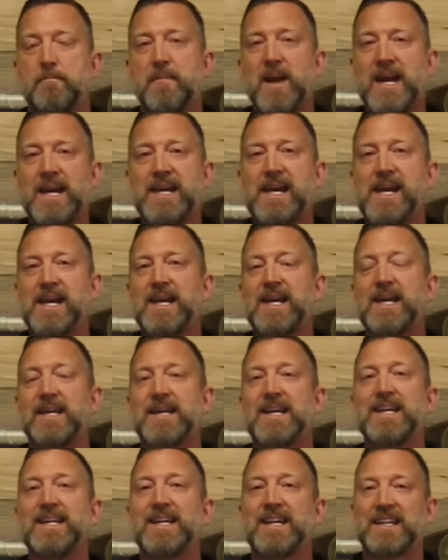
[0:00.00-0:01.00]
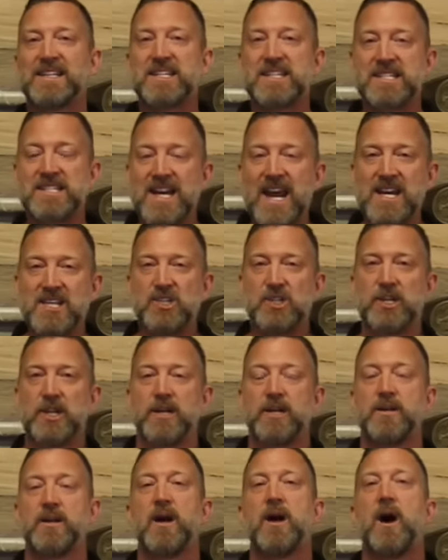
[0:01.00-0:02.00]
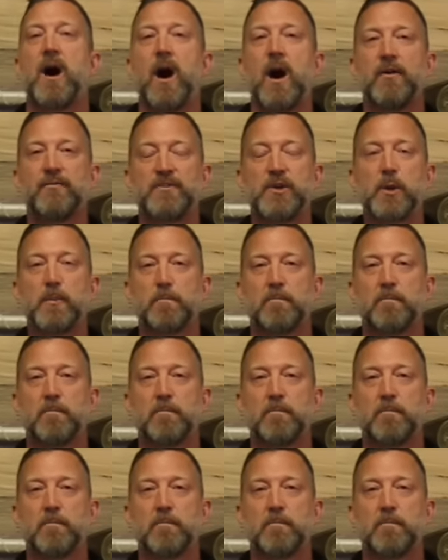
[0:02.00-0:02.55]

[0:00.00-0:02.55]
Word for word: making it an extension of your